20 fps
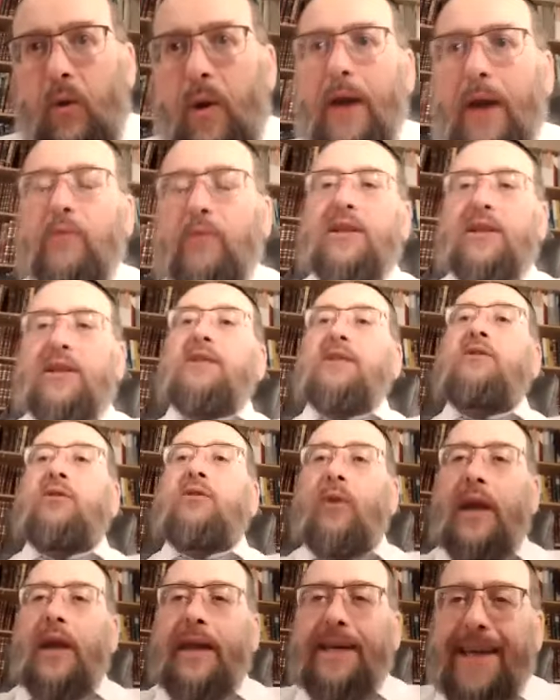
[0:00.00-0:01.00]
out
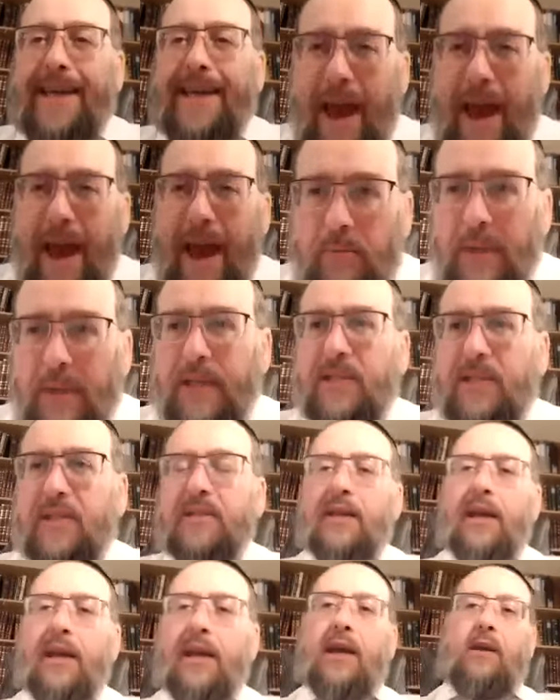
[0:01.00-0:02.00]
into a
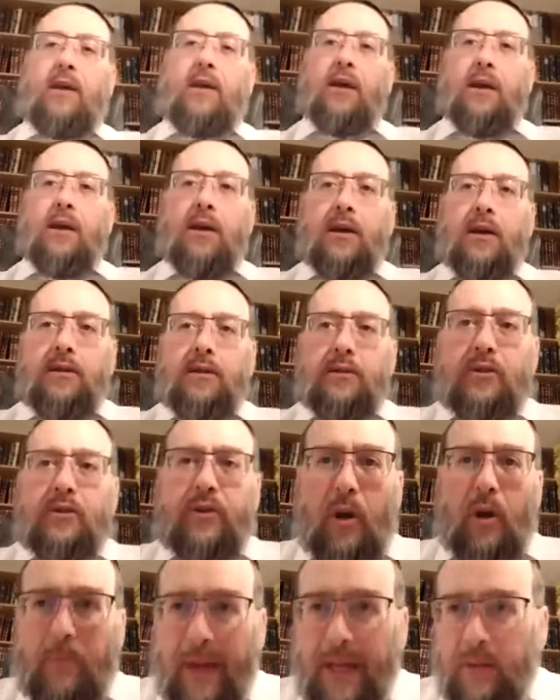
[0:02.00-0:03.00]
Carmelis, a
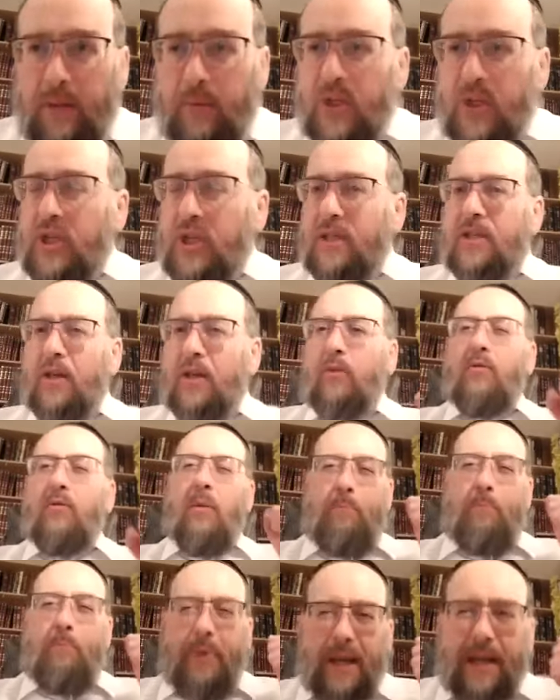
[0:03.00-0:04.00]
domain which is
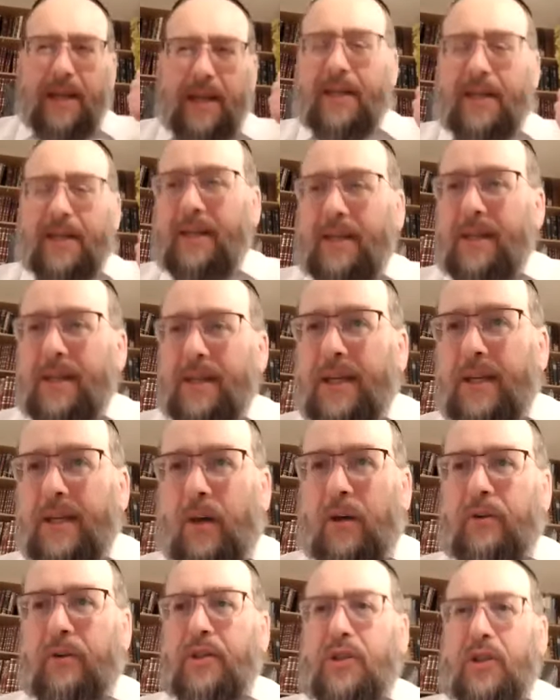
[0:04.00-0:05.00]
rabbinic in
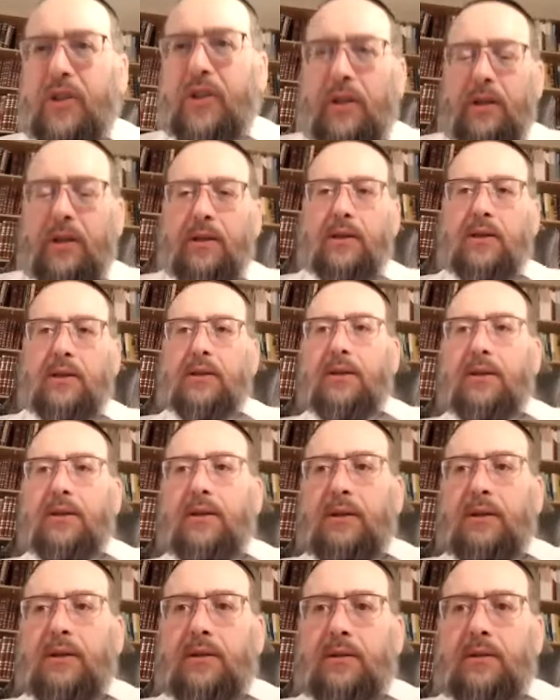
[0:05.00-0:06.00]
origin,
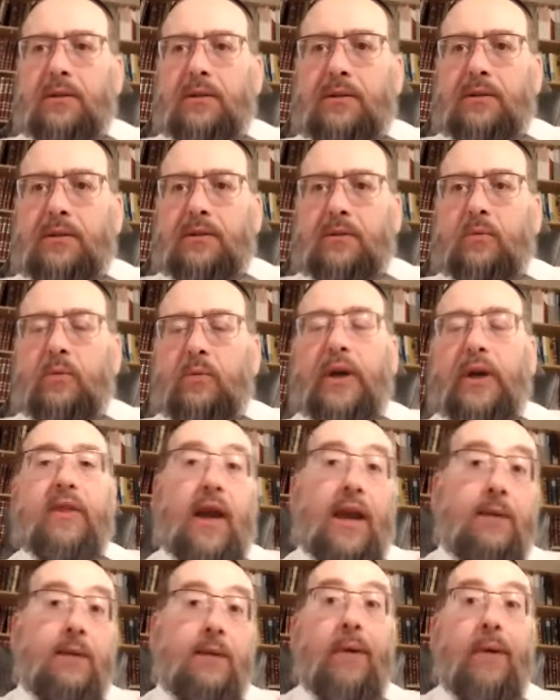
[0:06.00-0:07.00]
with
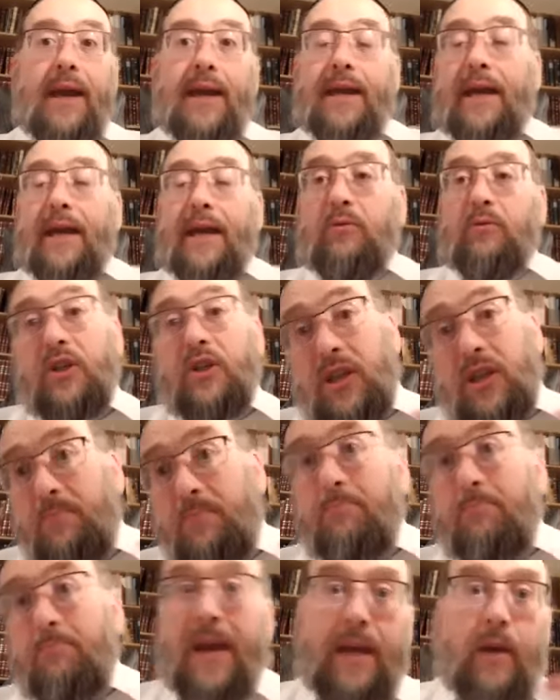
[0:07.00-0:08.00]
a beged which is
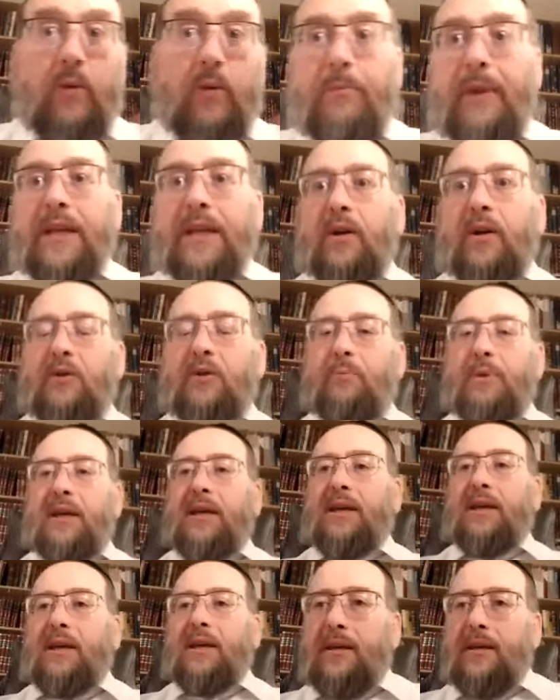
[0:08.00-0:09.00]
may or may not
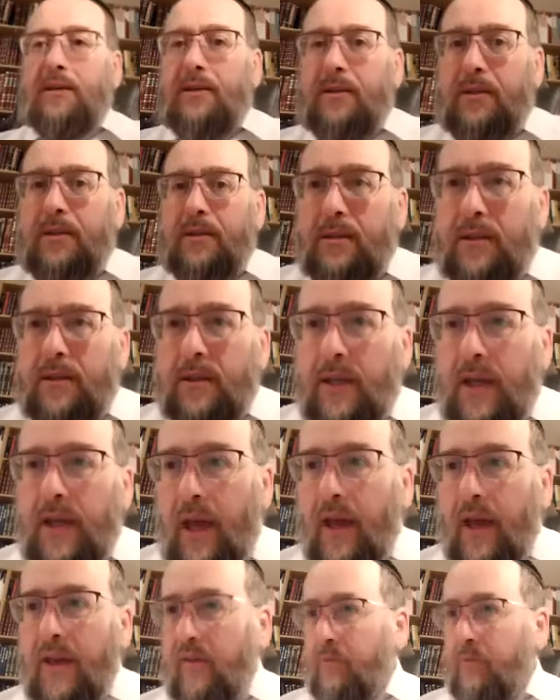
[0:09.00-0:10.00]
be chayev